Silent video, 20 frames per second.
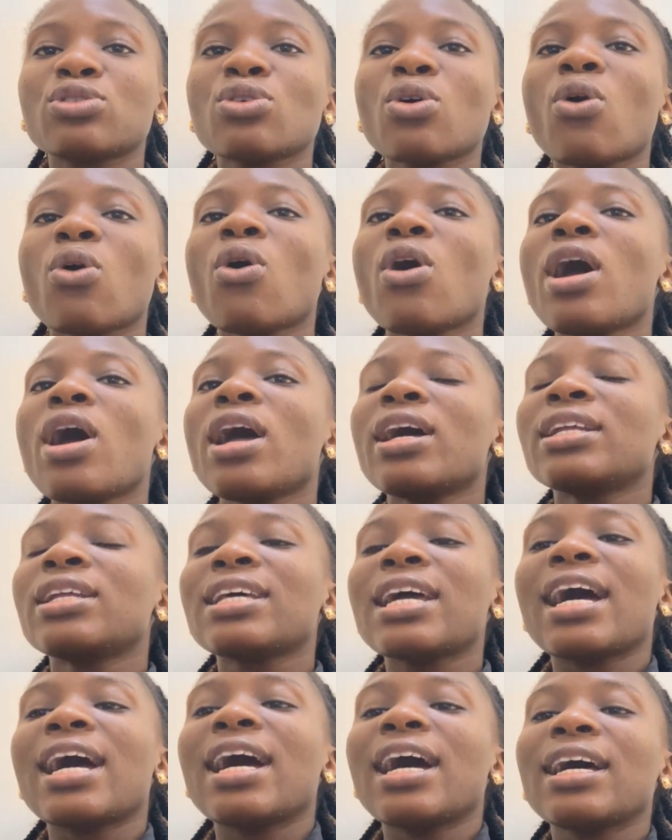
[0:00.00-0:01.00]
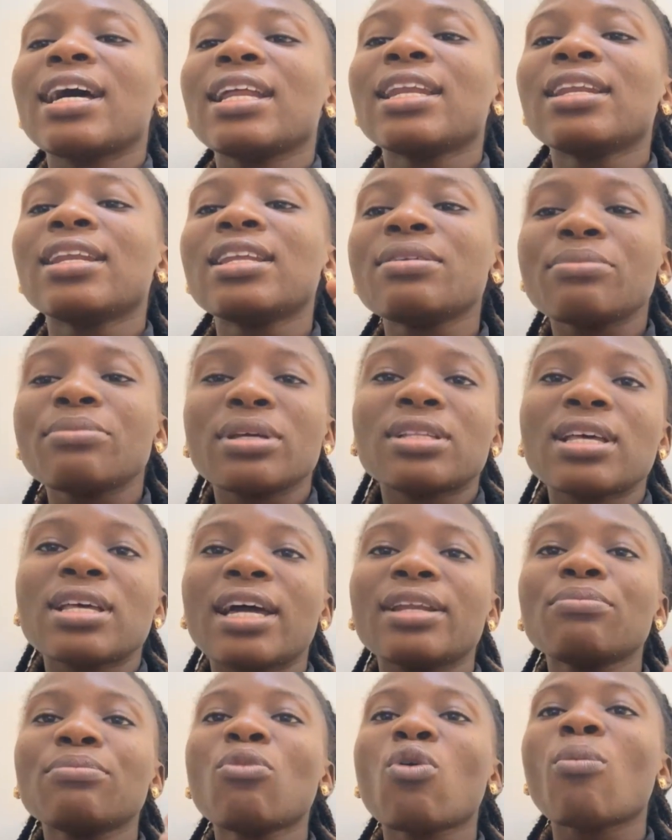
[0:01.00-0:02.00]
So there are
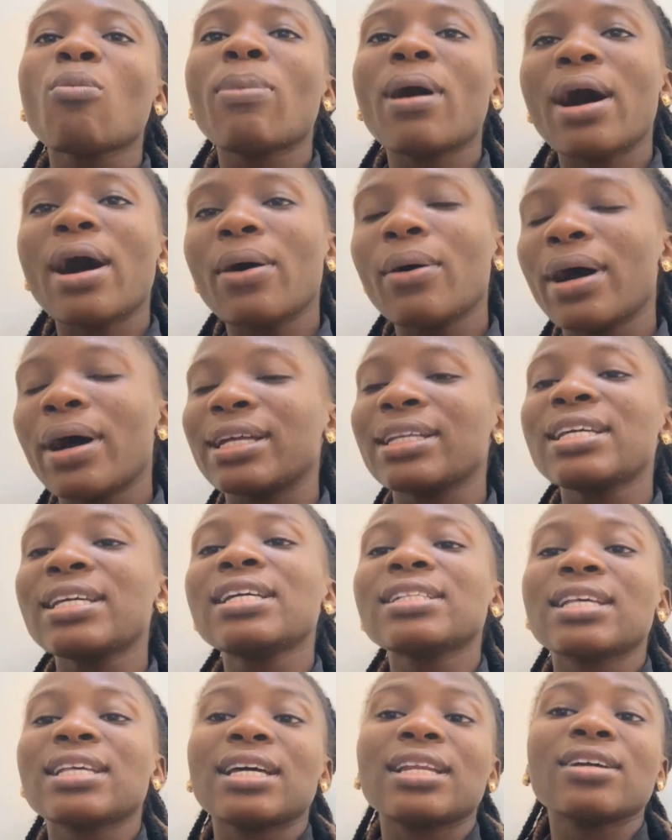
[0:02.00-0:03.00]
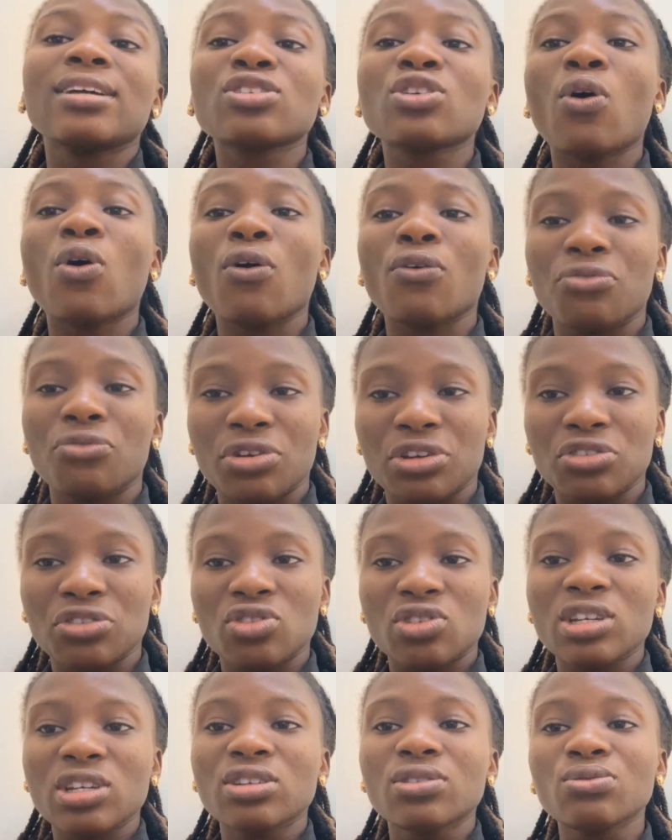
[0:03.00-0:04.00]
limited mobile and internet
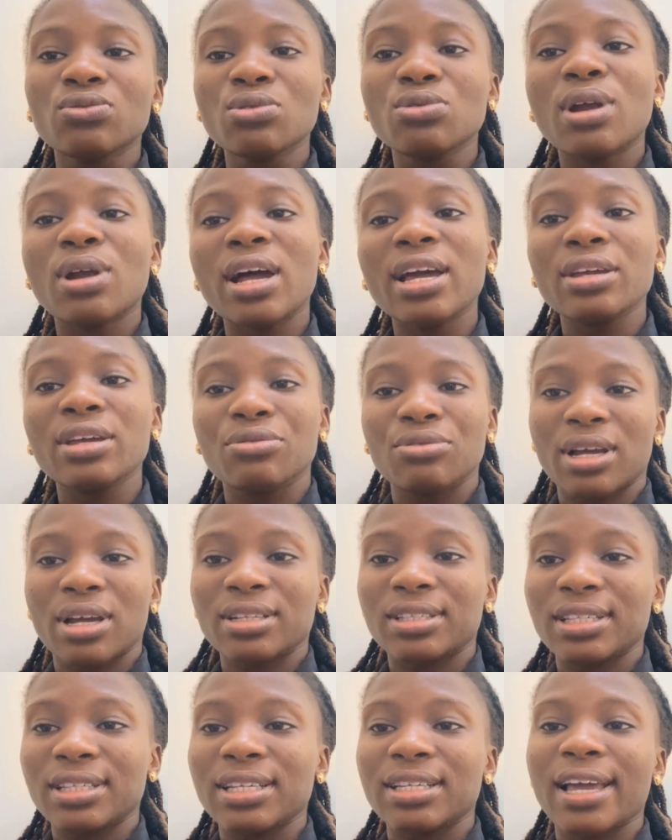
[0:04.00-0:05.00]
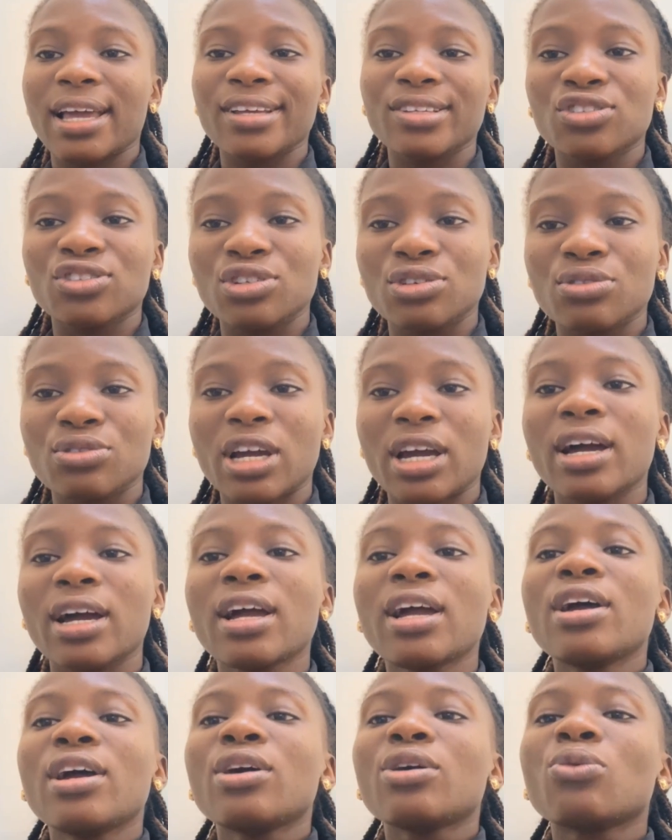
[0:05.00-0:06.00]
coverage in rural areas in Nigeria,
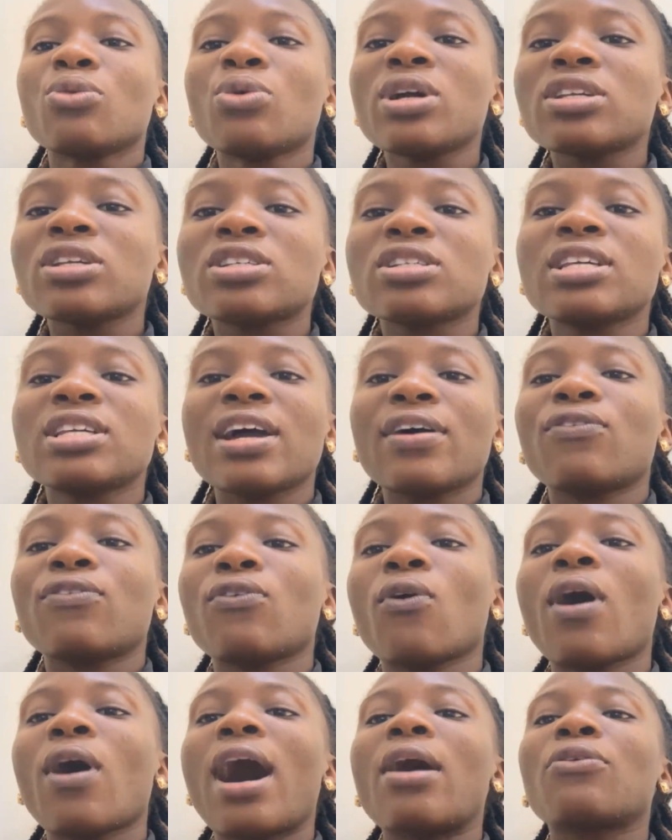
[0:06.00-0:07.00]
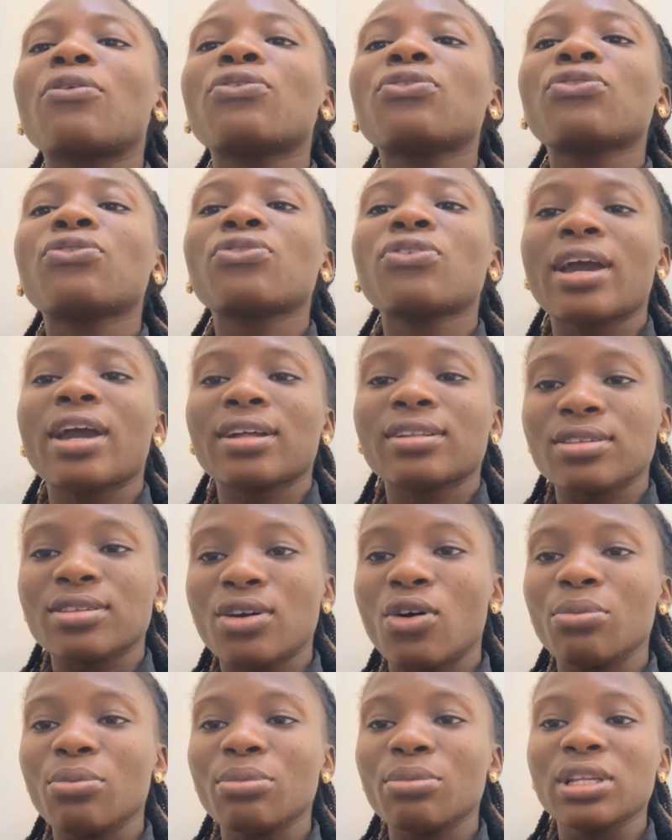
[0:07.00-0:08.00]
which therefore affect
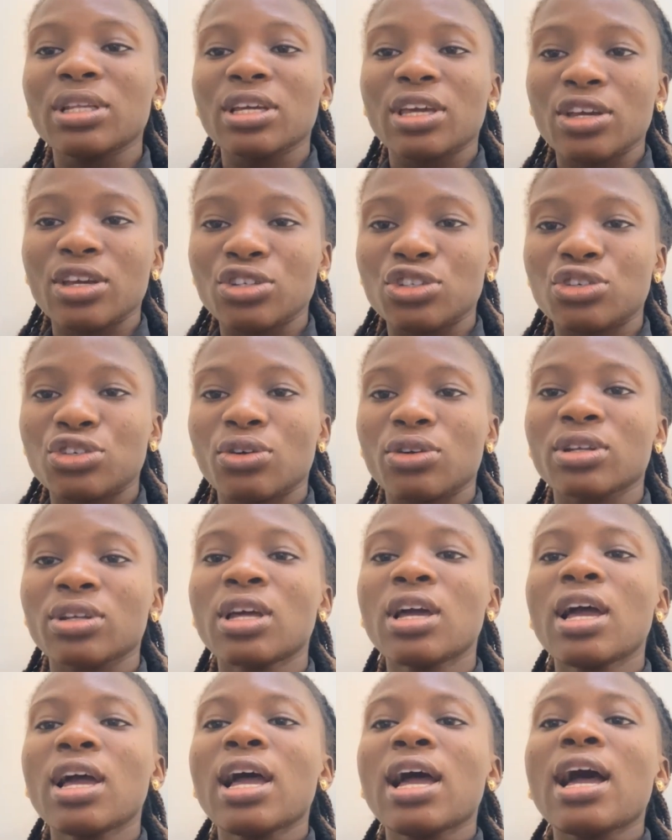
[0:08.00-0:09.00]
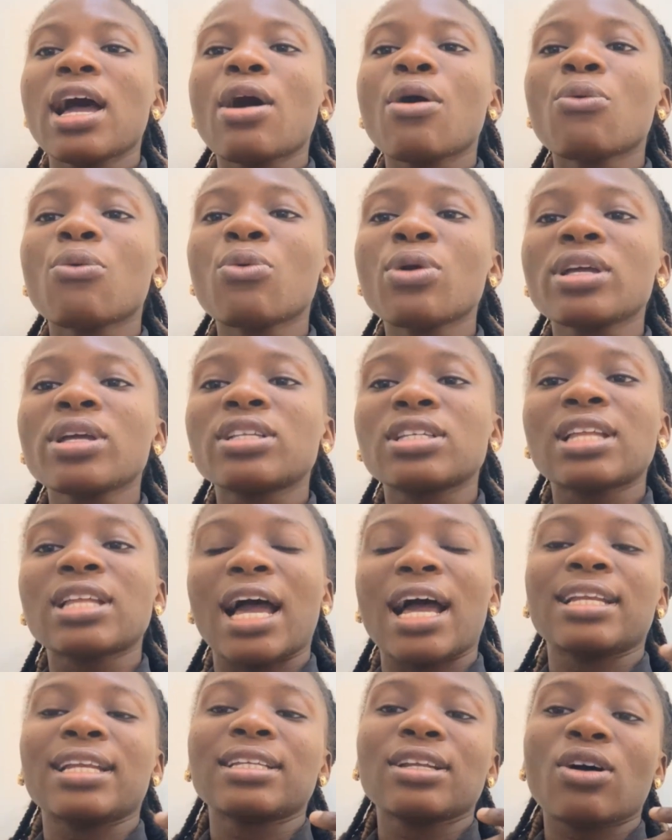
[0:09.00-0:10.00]
communication, which
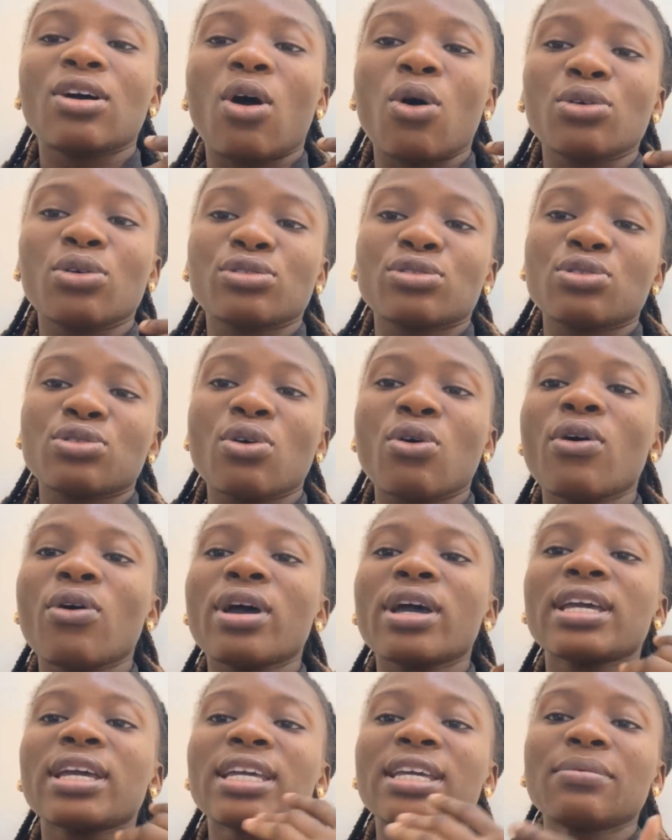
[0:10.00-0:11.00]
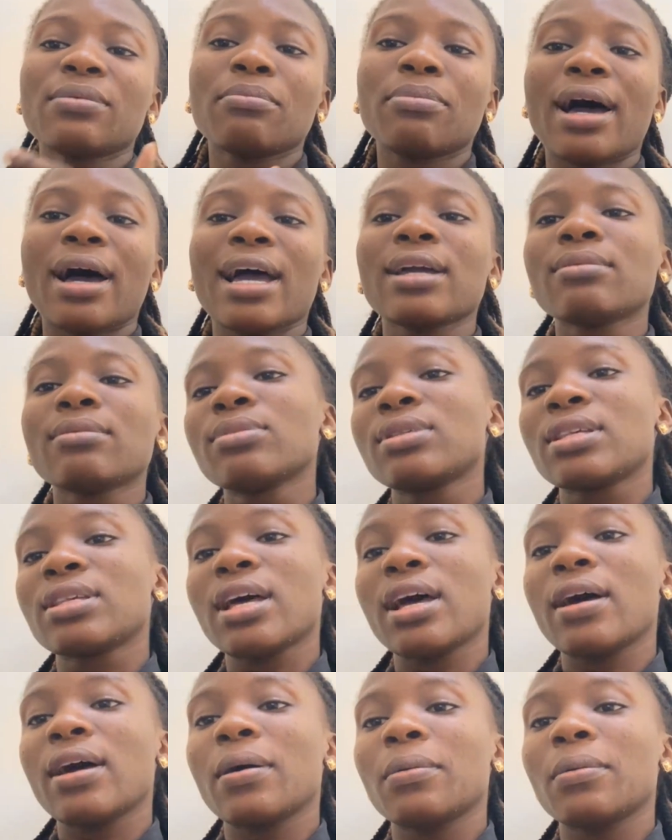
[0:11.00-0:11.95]
and also imbibes